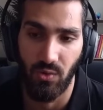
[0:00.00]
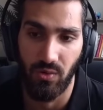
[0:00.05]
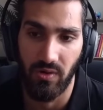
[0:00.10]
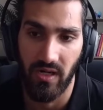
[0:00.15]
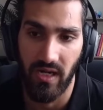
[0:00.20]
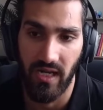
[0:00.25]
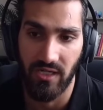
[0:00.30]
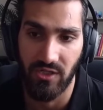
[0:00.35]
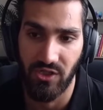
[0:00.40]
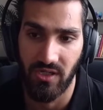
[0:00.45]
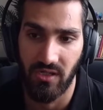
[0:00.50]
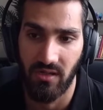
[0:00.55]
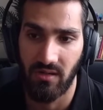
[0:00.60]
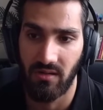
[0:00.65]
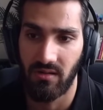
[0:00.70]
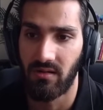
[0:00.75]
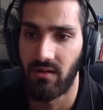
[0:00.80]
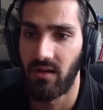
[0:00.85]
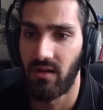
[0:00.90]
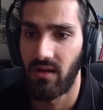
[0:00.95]

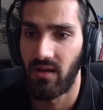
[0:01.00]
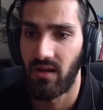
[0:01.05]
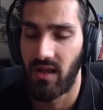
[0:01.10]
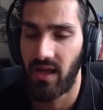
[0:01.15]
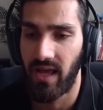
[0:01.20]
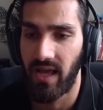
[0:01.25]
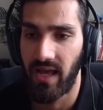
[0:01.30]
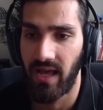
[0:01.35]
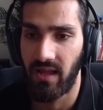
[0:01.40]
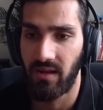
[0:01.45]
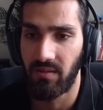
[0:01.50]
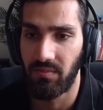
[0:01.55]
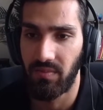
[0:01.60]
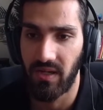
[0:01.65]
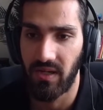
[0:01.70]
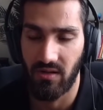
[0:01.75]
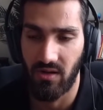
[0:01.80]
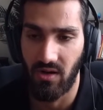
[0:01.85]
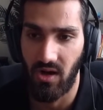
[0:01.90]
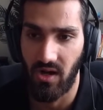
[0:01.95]
coordination and
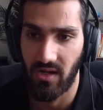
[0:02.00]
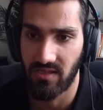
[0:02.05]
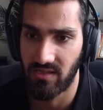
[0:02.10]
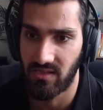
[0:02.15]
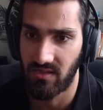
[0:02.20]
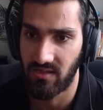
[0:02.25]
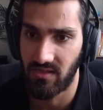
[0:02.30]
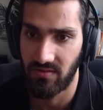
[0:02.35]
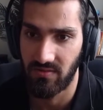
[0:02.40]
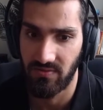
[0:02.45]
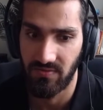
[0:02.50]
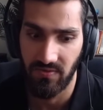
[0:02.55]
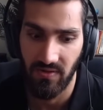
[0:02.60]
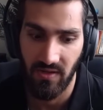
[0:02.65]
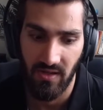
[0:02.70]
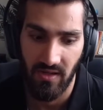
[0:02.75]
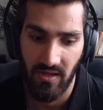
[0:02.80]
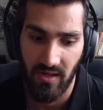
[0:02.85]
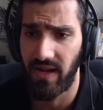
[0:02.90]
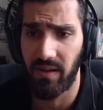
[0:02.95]
pay the cost of
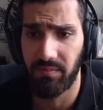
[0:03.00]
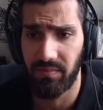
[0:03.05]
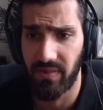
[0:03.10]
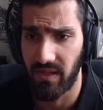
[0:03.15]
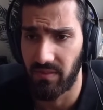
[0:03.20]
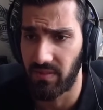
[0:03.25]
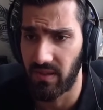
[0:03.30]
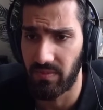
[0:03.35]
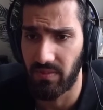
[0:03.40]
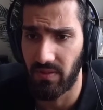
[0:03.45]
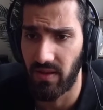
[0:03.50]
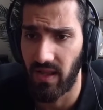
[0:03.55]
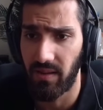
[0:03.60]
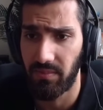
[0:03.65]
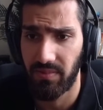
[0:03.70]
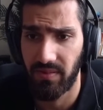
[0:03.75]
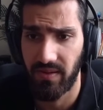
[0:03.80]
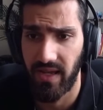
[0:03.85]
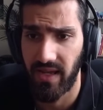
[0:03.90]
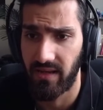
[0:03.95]
ramping people
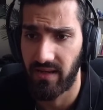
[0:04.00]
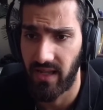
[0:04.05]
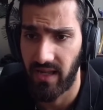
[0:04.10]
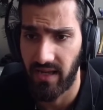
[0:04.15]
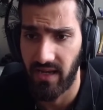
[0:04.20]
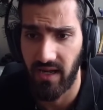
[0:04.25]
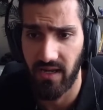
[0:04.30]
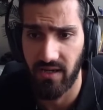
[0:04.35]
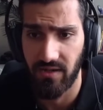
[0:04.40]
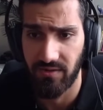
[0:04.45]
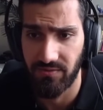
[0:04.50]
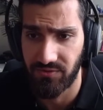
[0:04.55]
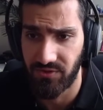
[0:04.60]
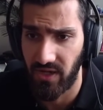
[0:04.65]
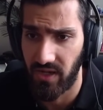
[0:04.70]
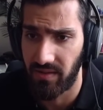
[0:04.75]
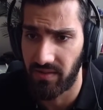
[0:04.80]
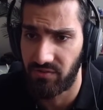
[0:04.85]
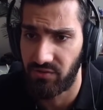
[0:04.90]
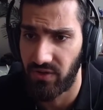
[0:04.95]
up and like kind of
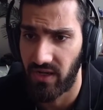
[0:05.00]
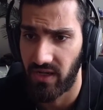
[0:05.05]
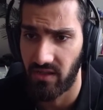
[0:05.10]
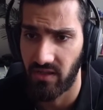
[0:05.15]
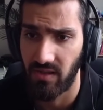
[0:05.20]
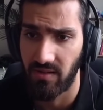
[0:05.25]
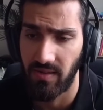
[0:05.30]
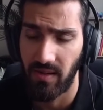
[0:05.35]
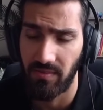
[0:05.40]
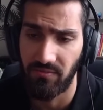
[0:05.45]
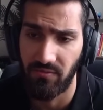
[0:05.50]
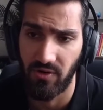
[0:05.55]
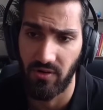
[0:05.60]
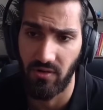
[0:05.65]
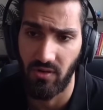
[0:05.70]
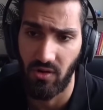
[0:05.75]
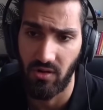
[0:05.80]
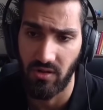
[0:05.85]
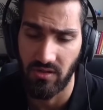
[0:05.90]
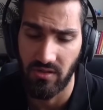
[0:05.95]
training them up for a
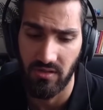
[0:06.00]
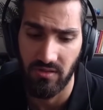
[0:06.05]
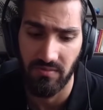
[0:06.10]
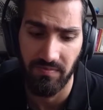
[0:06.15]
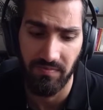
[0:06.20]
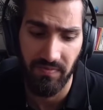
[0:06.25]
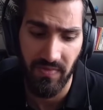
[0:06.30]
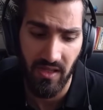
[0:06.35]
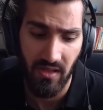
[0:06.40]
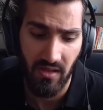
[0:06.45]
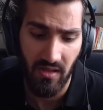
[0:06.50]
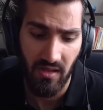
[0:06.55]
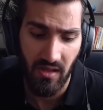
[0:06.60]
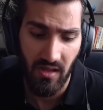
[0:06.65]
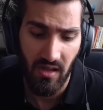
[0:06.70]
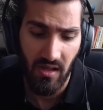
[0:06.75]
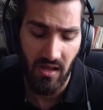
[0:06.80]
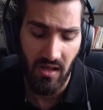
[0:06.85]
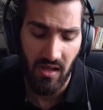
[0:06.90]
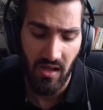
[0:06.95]
long term.
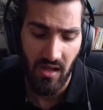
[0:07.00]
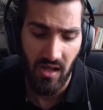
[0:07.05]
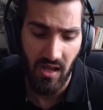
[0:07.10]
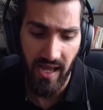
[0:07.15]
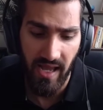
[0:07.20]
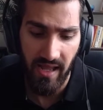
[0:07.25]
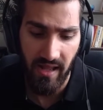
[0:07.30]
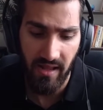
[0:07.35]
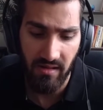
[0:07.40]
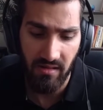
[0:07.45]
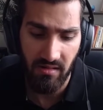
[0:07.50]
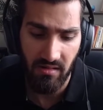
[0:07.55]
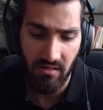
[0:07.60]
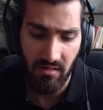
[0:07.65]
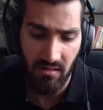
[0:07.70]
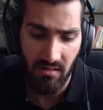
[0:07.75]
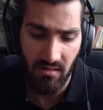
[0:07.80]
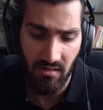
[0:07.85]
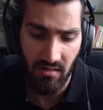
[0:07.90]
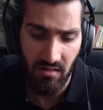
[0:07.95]

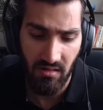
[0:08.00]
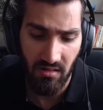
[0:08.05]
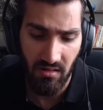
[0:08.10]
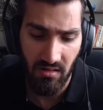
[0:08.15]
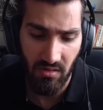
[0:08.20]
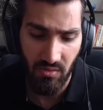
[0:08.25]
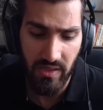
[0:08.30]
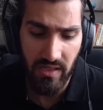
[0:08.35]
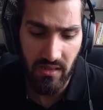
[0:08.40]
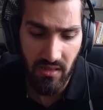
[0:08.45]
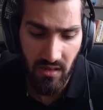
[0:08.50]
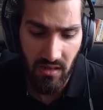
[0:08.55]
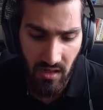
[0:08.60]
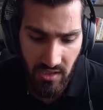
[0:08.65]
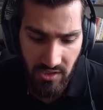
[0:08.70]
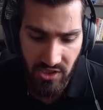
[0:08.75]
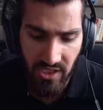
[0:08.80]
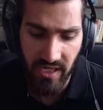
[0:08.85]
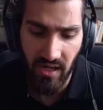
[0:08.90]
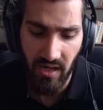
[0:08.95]
And we
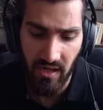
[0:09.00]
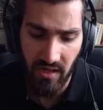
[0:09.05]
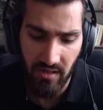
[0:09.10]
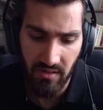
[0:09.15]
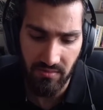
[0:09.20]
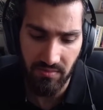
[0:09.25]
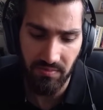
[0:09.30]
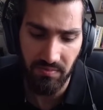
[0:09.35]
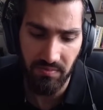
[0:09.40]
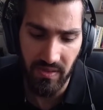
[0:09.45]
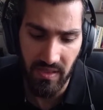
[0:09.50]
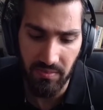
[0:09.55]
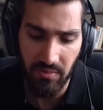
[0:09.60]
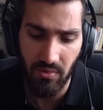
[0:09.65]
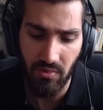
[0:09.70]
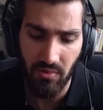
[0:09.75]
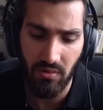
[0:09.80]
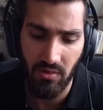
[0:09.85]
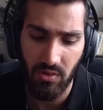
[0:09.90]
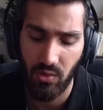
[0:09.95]
largely hired
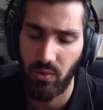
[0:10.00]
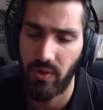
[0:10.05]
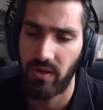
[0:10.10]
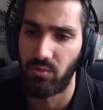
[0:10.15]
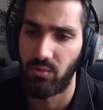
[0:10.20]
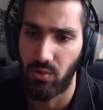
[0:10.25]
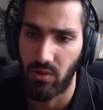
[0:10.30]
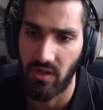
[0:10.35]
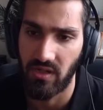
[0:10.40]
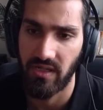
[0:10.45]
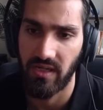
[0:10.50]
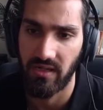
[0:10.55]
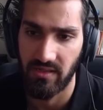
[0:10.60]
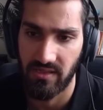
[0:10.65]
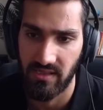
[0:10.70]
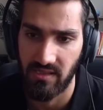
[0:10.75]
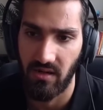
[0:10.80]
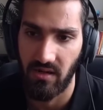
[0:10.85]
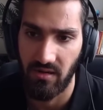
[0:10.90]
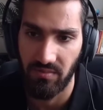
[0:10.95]
people who had worked at a
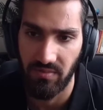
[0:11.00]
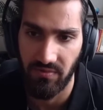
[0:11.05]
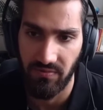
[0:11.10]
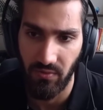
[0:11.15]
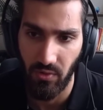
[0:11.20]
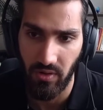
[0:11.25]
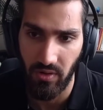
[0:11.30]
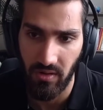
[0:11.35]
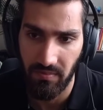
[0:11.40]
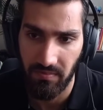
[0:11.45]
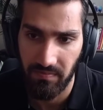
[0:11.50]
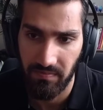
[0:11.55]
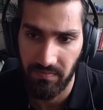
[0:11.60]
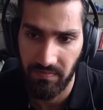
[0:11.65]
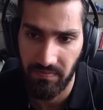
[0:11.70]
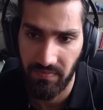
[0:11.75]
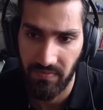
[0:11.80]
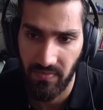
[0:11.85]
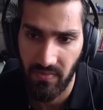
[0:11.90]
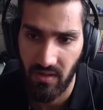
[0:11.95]
startup before.
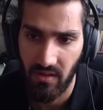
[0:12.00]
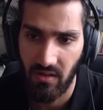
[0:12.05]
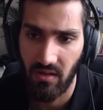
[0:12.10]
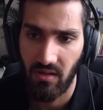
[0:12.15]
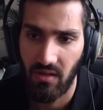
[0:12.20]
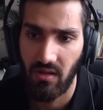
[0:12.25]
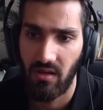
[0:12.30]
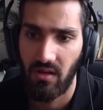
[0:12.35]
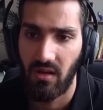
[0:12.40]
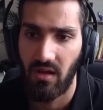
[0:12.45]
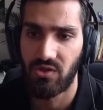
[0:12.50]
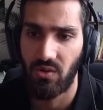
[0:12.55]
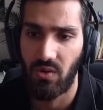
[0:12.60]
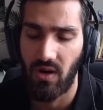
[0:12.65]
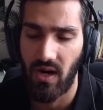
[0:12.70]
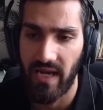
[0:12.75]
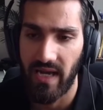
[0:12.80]
So our